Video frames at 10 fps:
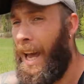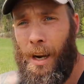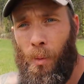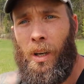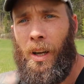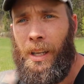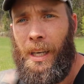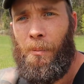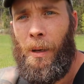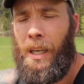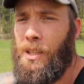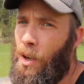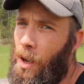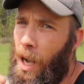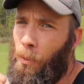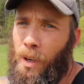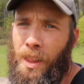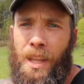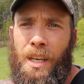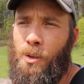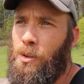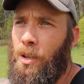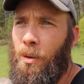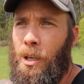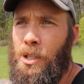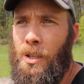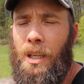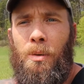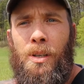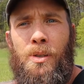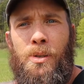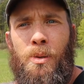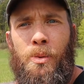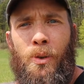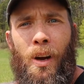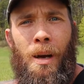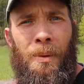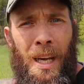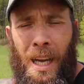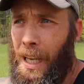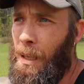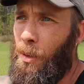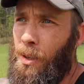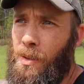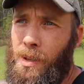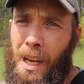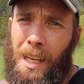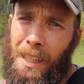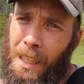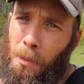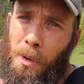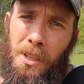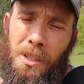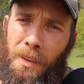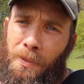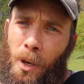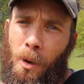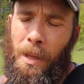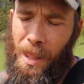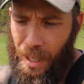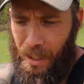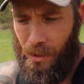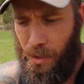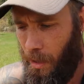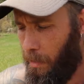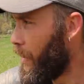and I will only get better. So I want to thank you so much to anybody who's subscribed, anybody who's liked and anybody who's left a comment. Thank you so